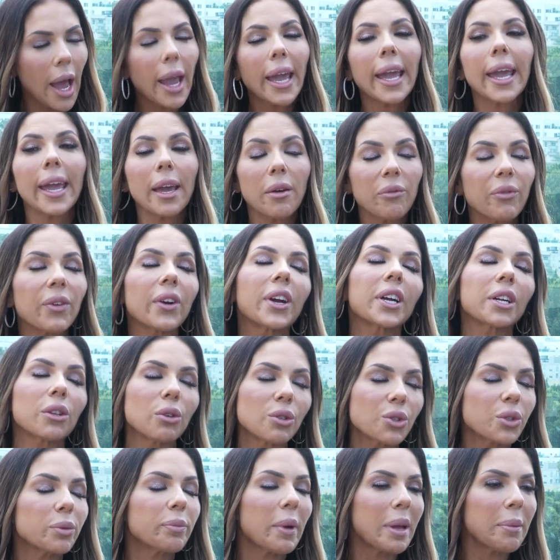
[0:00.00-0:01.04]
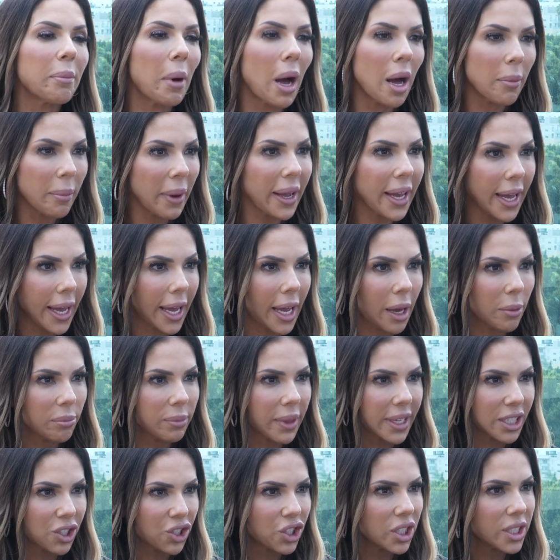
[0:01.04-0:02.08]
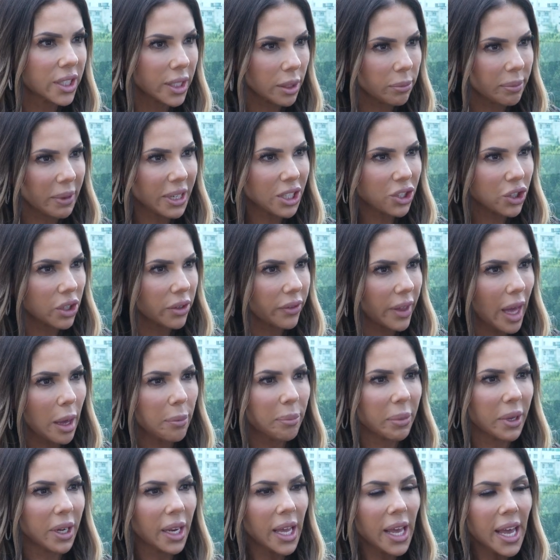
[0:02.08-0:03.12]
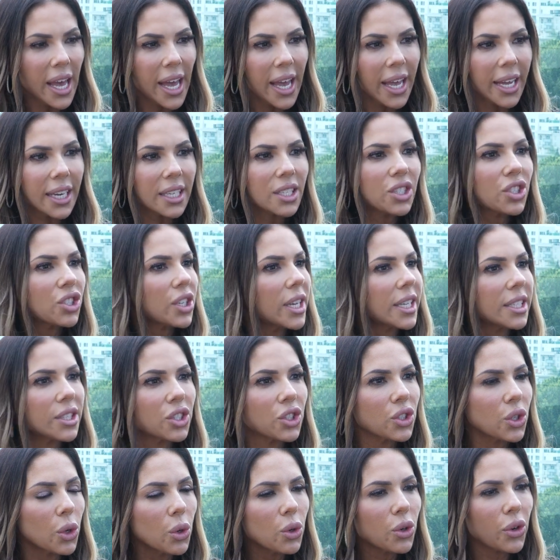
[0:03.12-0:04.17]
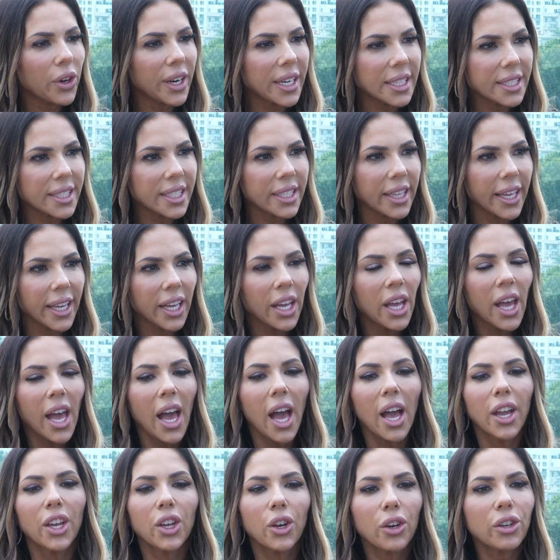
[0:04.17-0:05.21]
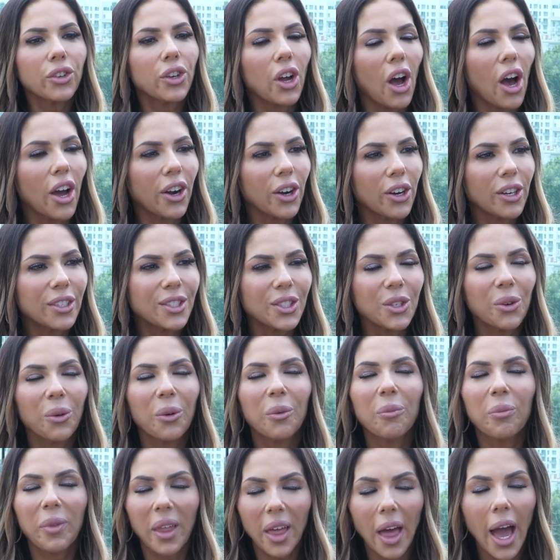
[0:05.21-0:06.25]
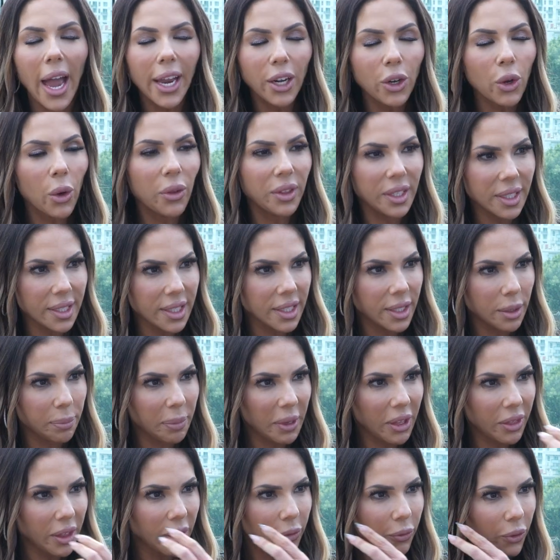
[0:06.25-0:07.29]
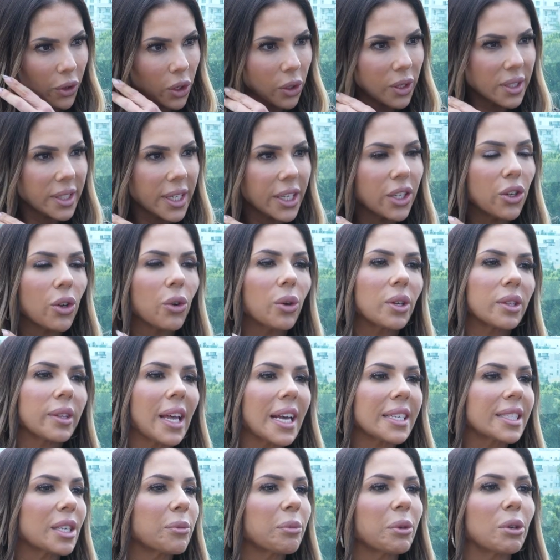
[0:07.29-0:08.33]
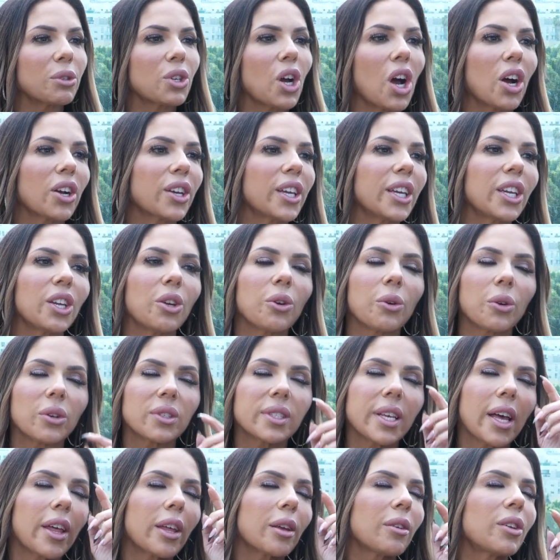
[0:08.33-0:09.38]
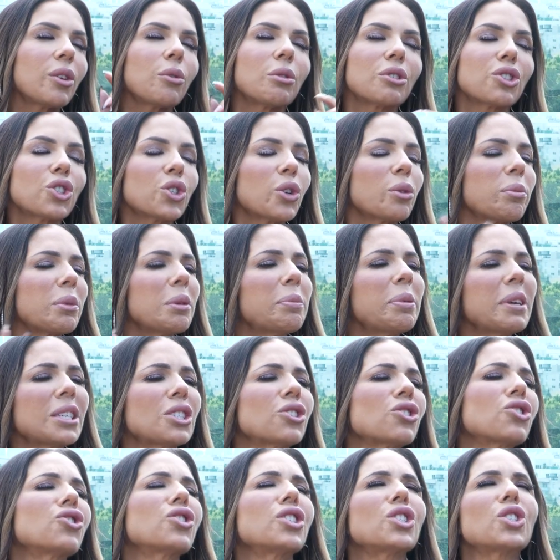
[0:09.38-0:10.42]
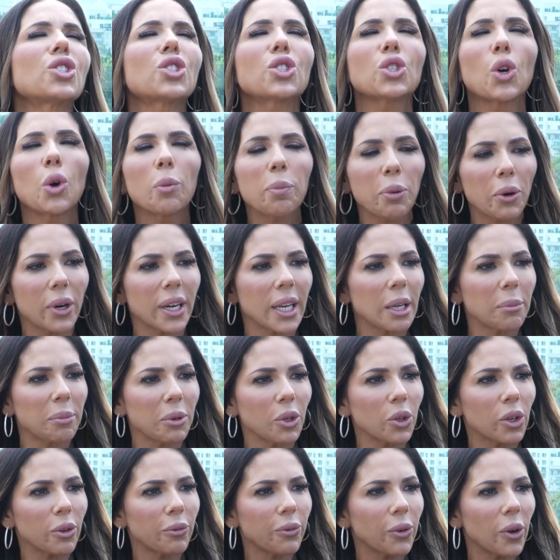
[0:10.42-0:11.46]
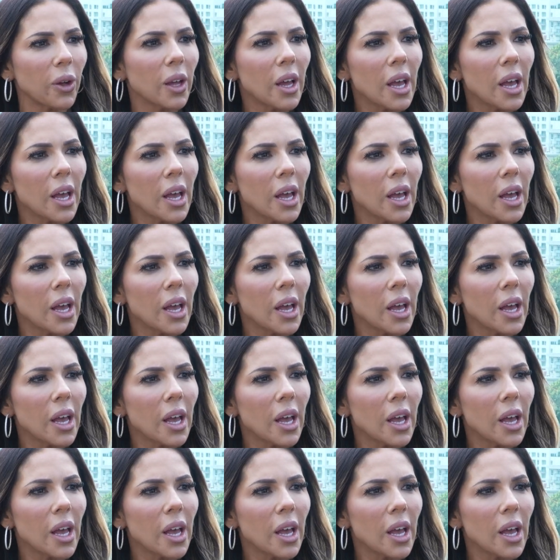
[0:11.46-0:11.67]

I am very close with my mom. I am, like, she did make sure of that. But it's so crazy. Like, your daughter, so I know this is a big thing for you, because I know last time we were talking, you were showing me pictures. She's so pretty, beautiful.